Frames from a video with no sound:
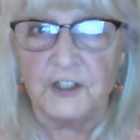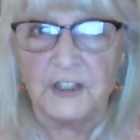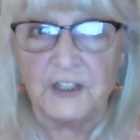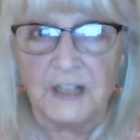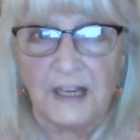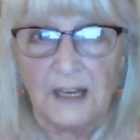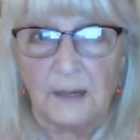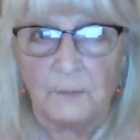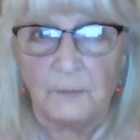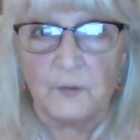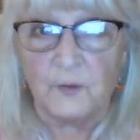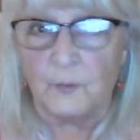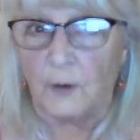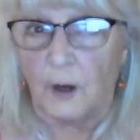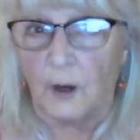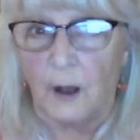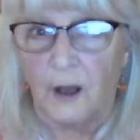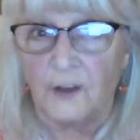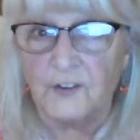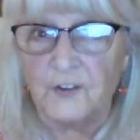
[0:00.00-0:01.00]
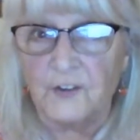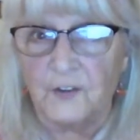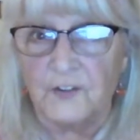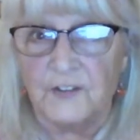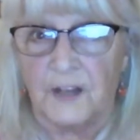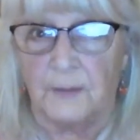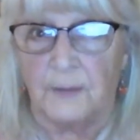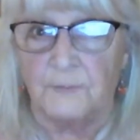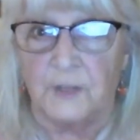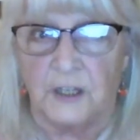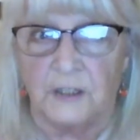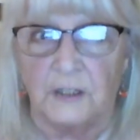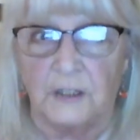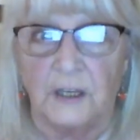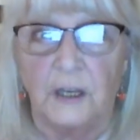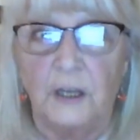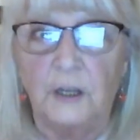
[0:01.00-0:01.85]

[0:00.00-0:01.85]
teams were also subject